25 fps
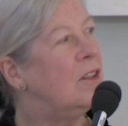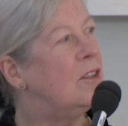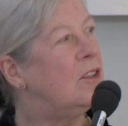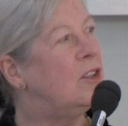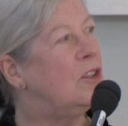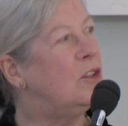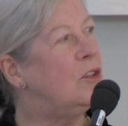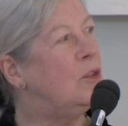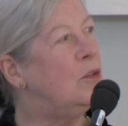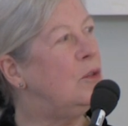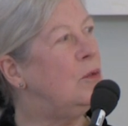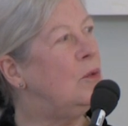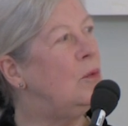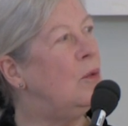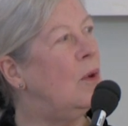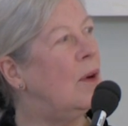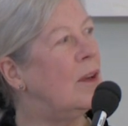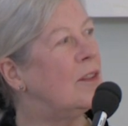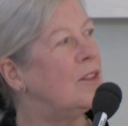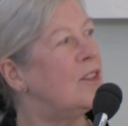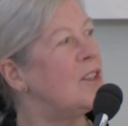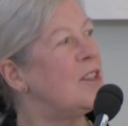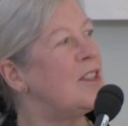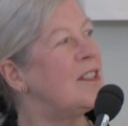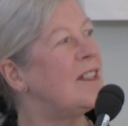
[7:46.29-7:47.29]
to
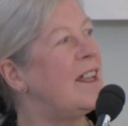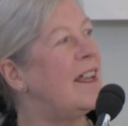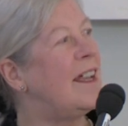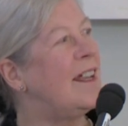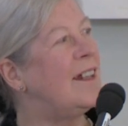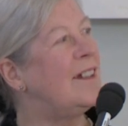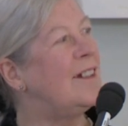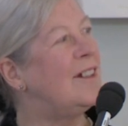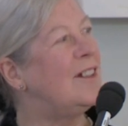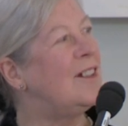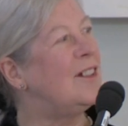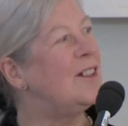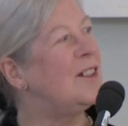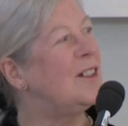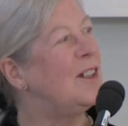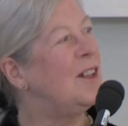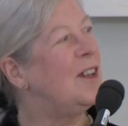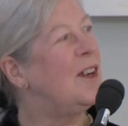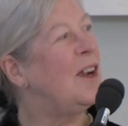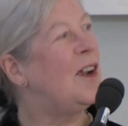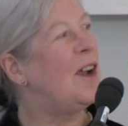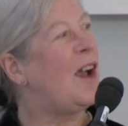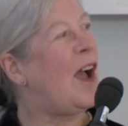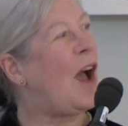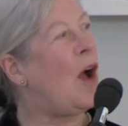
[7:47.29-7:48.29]
understand
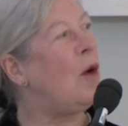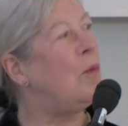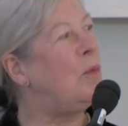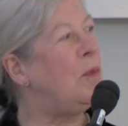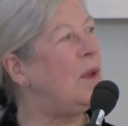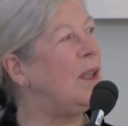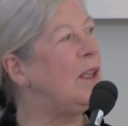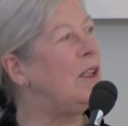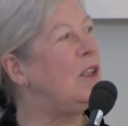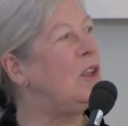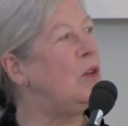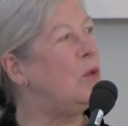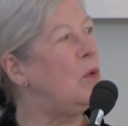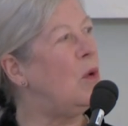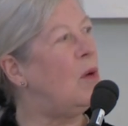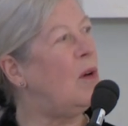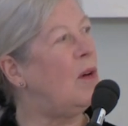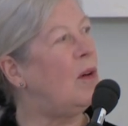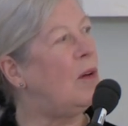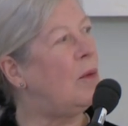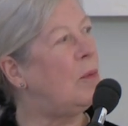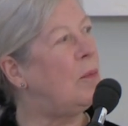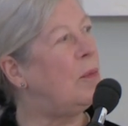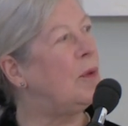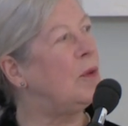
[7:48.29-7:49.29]
how big you
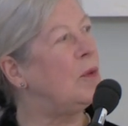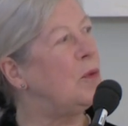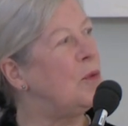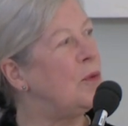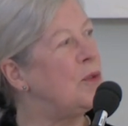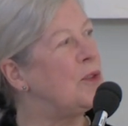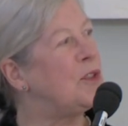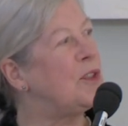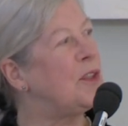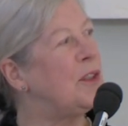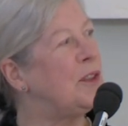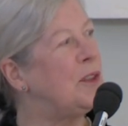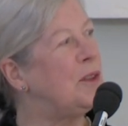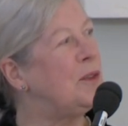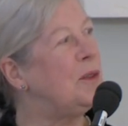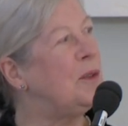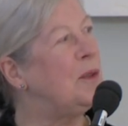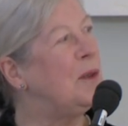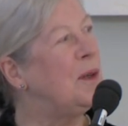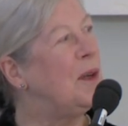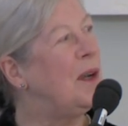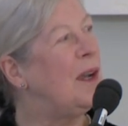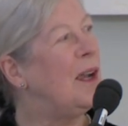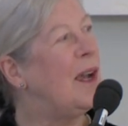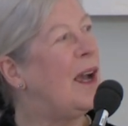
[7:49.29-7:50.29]
are, but also
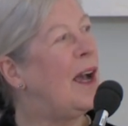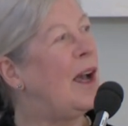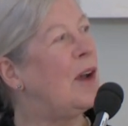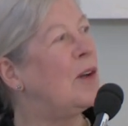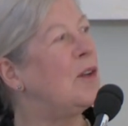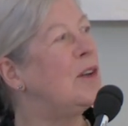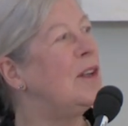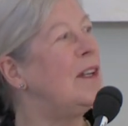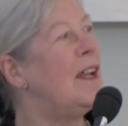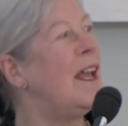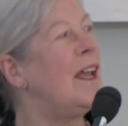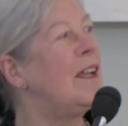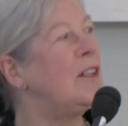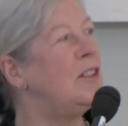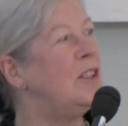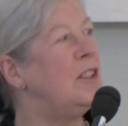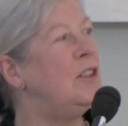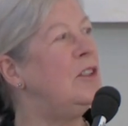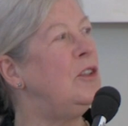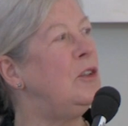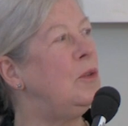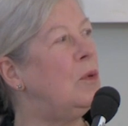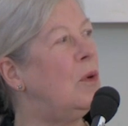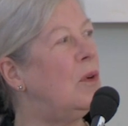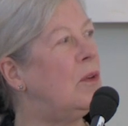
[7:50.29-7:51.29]
how
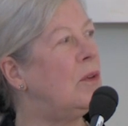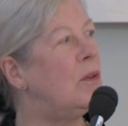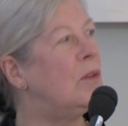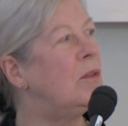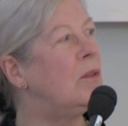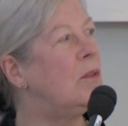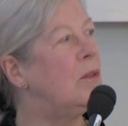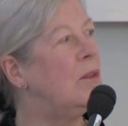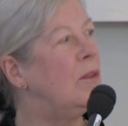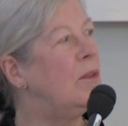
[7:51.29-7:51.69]
connected you are,